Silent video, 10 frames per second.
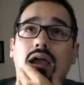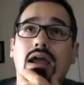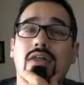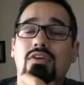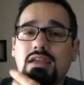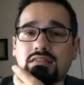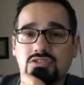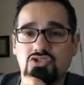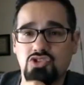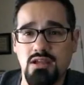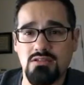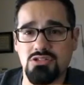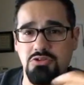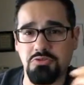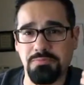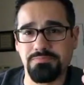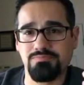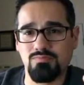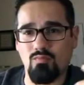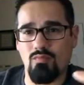And they're getting this chance to
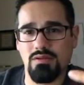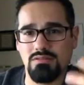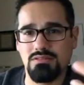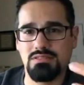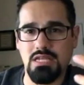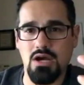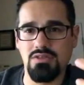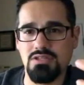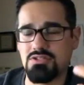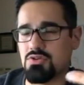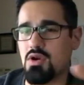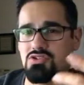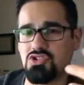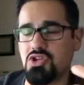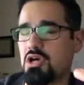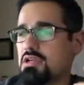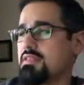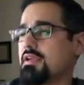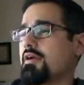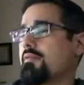tell these stories and show how good they are.